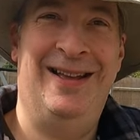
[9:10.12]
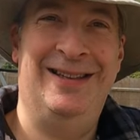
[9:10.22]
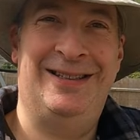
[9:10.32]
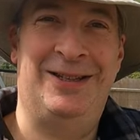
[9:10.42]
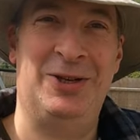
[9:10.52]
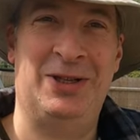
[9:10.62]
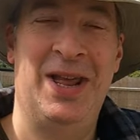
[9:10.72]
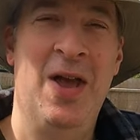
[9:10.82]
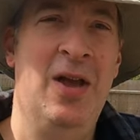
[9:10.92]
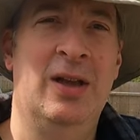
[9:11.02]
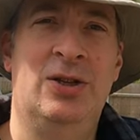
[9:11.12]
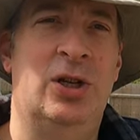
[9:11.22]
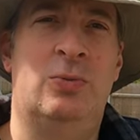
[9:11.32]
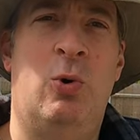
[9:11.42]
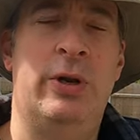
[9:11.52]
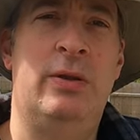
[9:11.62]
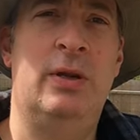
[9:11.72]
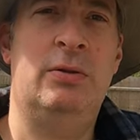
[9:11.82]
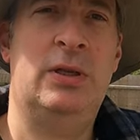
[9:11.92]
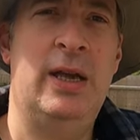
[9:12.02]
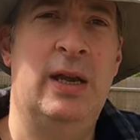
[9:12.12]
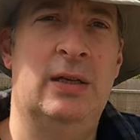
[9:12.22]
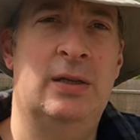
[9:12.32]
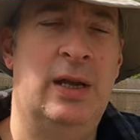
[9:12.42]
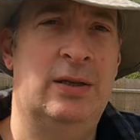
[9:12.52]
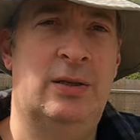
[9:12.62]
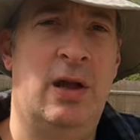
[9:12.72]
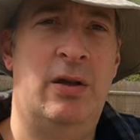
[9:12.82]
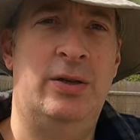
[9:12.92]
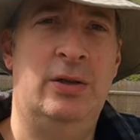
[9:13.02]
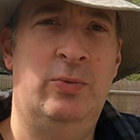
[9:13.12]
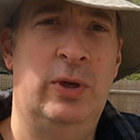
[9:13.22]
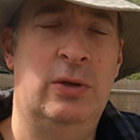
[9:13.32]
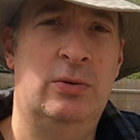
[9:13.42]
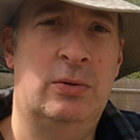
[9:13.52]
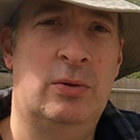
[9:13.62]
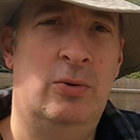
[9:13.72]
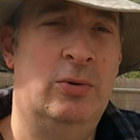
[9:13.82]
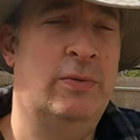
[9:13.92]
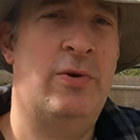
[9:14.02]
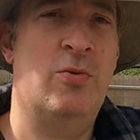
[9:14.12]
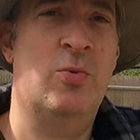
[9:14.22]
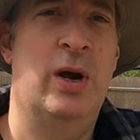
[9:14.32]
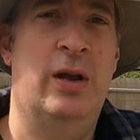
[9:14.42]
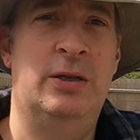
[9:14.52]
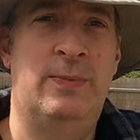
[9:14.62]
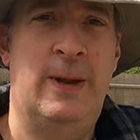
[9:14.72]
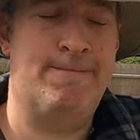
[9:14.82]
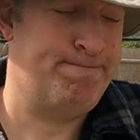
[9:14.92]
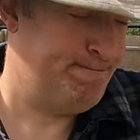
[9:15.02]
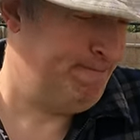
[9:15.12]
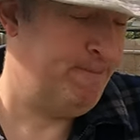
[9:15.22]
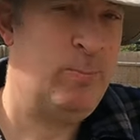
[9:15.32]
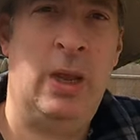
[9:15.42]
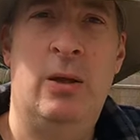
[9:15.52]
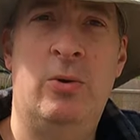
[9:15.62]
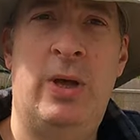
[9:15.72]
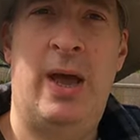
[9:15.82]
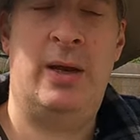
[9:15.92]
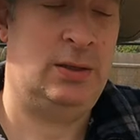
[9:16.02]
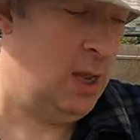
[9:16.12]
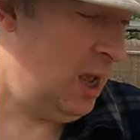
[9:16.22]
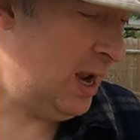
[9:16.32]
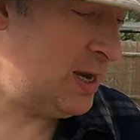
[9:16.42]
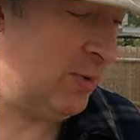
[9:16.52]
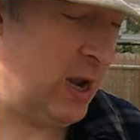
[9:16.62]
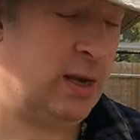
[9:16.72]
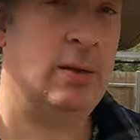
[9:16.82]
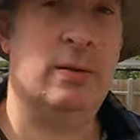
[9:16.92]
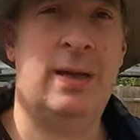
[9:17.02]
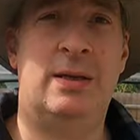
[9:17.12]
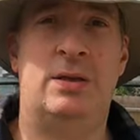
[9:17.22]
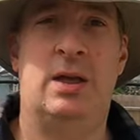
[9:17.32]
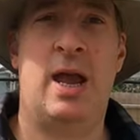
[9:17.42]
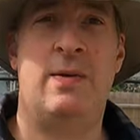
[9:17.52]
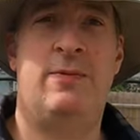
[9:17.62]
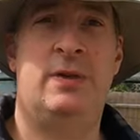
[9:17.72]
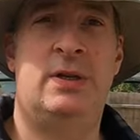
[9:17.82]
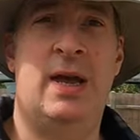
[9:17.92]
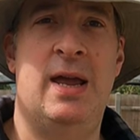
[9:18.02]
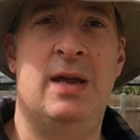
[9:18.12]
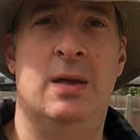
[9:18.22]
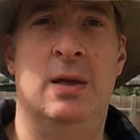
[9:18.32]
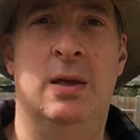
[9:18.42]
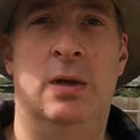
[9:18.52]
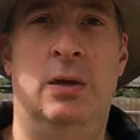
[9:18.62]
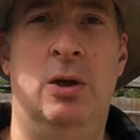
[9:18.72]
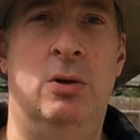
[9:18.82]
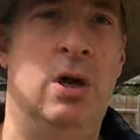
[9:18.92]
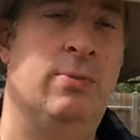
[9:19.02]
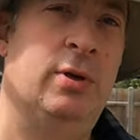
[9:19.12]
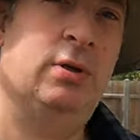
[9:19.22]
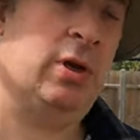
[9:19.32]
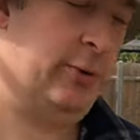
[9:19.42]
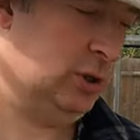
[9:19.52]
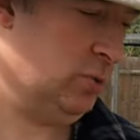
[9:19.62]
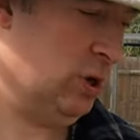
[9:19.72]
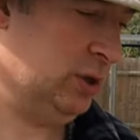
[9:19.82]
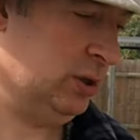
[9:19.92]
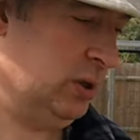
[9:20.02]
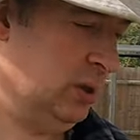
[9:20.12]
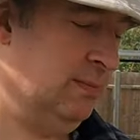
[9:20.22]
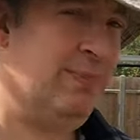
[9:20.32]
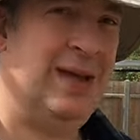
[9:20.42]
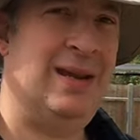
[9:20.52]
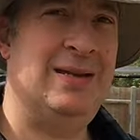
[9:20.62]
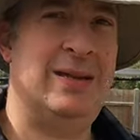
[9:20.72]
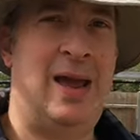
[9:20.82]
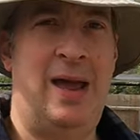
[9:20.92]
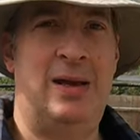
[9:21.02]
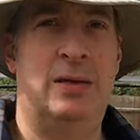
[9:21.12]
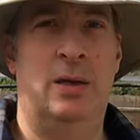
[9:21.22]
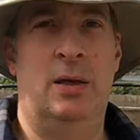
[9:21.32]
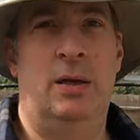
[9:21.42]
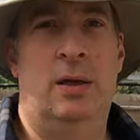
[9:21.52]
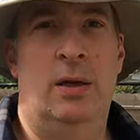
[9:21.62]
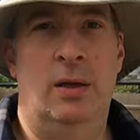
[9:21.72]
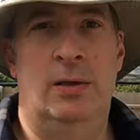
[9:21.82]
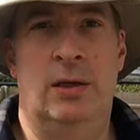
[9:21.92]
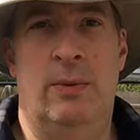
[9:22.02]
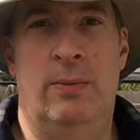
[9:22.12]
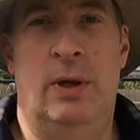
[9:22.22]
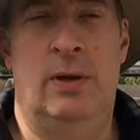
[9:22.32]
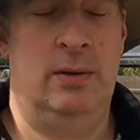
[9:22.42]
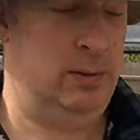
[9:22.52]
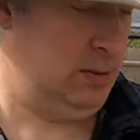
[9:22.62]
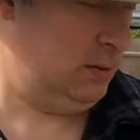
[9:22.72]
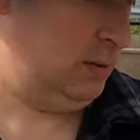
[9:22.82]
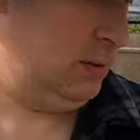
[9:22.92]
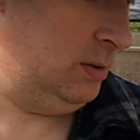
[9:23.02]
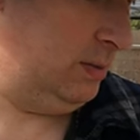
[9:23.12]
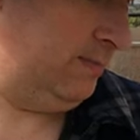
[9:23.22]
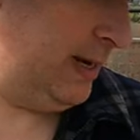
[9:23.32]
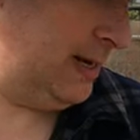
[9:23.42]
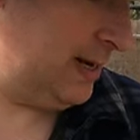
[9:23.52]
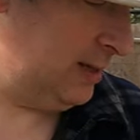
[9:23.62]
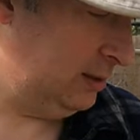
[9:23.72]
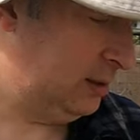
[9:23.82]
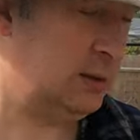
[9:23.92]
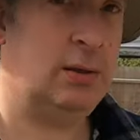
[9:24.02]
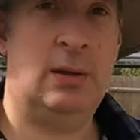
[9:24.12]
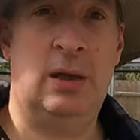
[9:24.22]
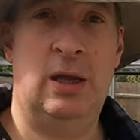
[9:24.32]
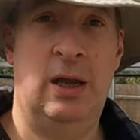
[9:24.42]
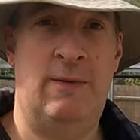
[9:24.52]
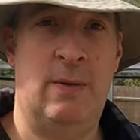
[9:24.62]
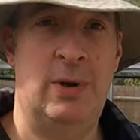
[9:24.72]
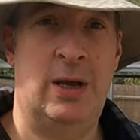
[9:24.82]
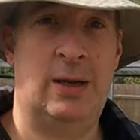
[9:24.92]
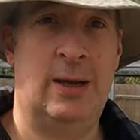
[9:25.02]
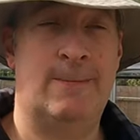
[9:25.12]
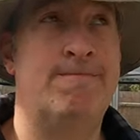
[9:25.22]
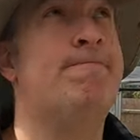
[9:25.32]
it's just, just one of those things. As gardeners, we use all the wrong words, but who cares? Anyway, that's the game for today cucumbers, summer squash, peas and some peanuts if I'm lucky.